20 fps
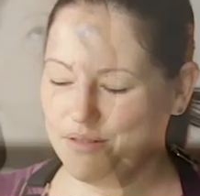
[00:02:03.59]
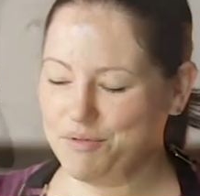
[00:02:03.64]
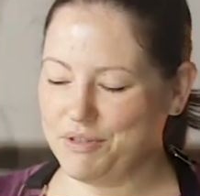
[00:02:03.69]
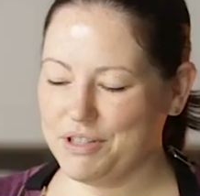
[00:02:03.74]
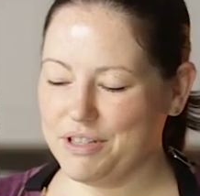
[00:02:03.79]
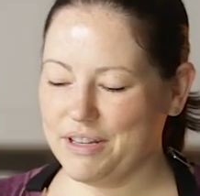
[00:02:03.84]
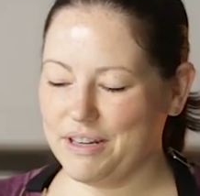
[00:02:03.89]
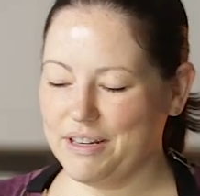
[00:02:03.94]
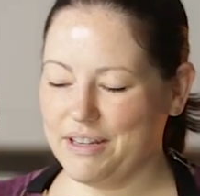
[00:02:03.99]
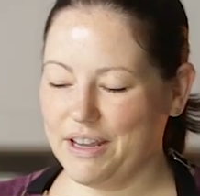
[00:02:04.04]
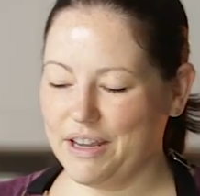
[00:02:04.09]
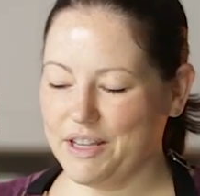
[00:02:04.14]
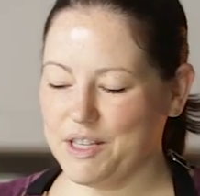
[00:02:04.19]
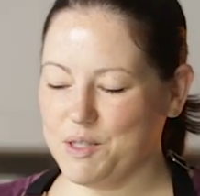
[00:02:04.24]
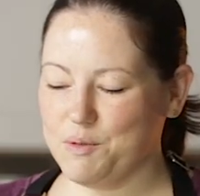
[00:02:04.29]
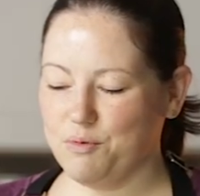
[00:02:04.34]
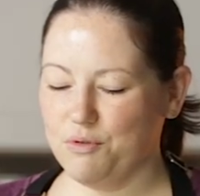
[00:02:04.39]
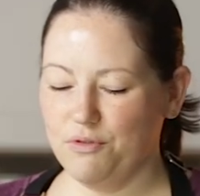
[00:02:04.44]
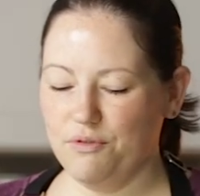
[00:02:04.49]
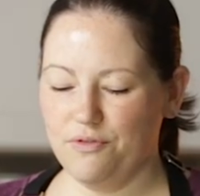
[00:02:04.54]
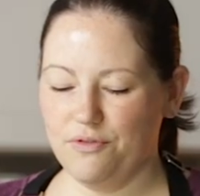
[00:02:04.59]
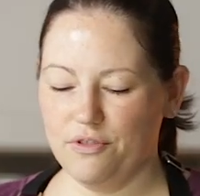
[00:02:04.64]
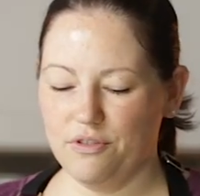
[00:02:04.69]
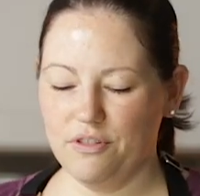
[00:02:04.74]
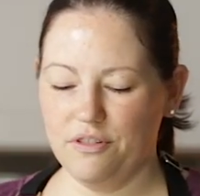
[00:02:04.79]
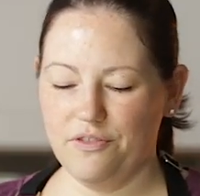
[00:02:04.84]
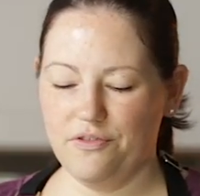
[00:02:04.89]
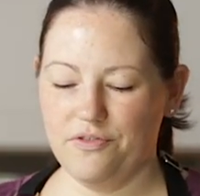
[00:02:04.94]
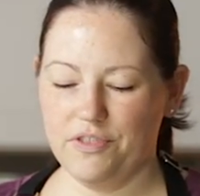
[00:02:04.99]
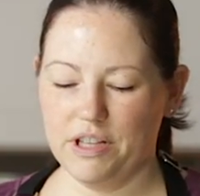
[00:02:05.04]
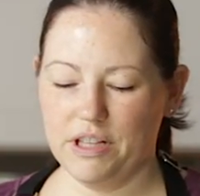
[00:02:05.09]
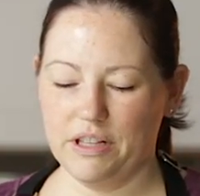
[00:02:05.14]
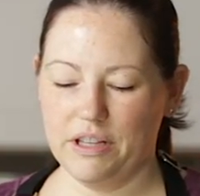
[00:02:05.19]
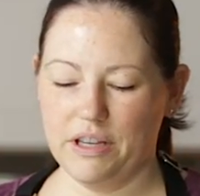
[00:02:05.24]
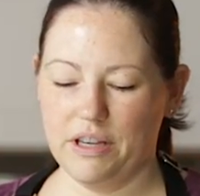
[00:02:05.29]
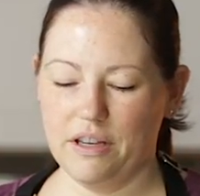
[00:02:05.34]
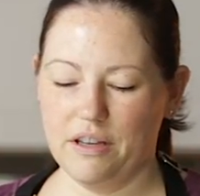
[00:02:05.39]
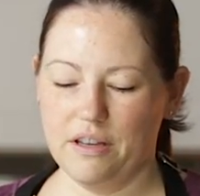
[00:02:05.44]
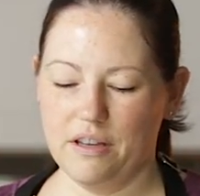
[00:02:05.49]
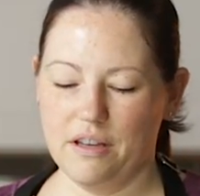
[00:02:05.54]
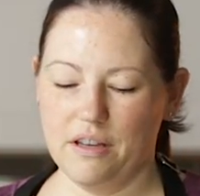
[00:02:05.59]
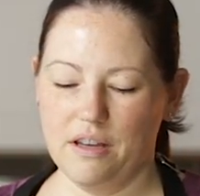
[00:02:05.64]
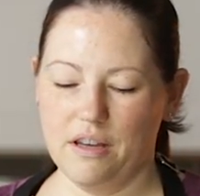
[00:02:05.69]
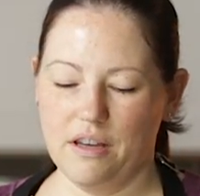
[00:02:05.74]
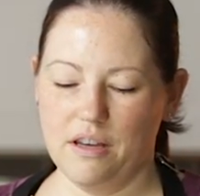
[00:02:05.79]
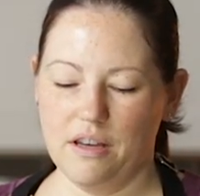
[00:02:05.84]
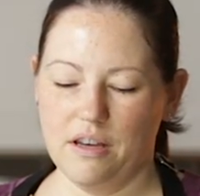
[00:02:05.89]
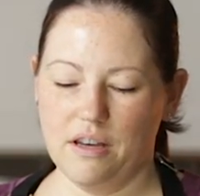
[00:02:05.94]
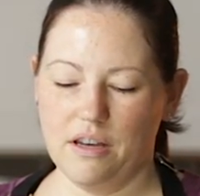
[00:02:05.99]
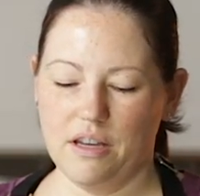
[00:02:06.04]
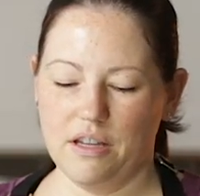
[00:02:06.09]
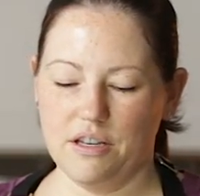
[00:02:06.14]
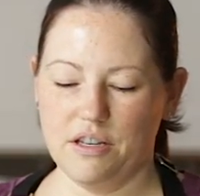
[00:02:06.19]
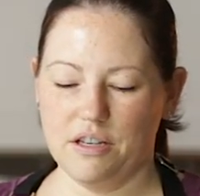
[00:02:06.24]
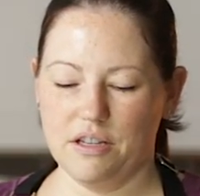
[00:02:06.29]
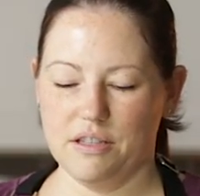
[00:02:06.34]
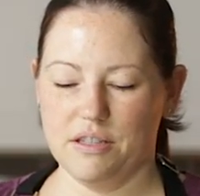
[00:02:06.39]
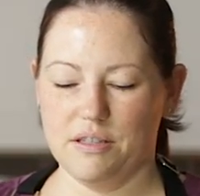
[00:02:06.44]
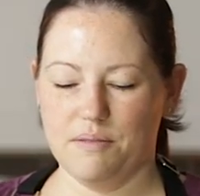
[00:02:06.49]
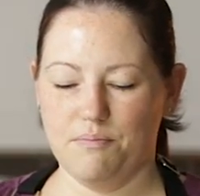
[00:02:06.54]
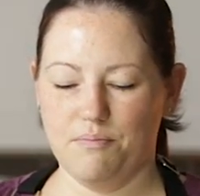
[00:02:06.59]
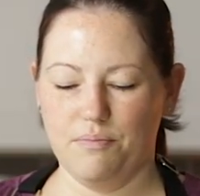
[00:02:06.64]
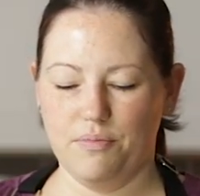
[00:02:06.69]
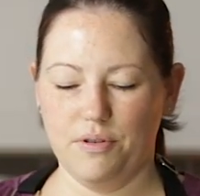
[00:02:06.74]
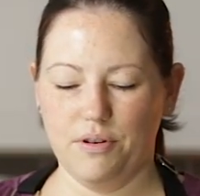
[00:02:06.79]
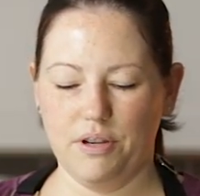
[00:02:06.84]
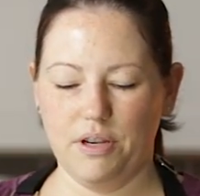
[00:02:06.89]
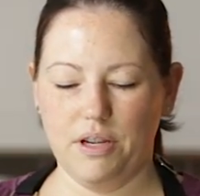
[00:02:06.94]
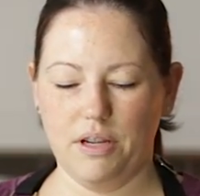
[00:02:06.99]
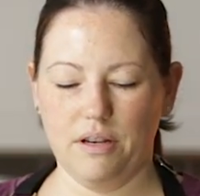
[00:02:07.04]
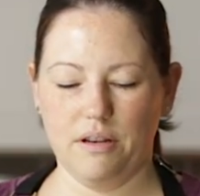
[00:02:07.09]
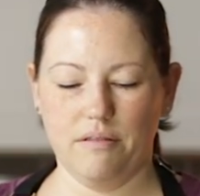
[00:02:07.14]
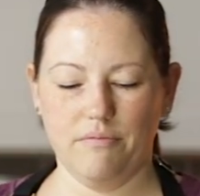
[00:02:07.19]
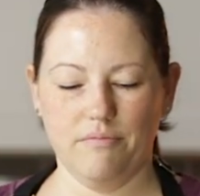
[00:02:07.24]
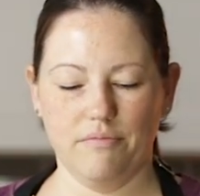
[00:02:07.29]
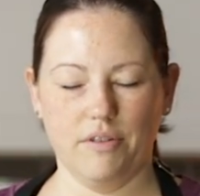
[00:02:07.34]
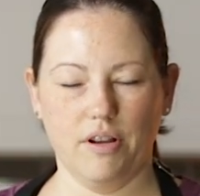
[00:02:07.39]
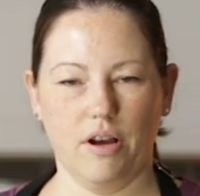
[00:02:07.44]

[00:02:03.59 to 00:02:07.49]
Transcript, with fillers: So I'm just gonna take a spoonful of filling and just put it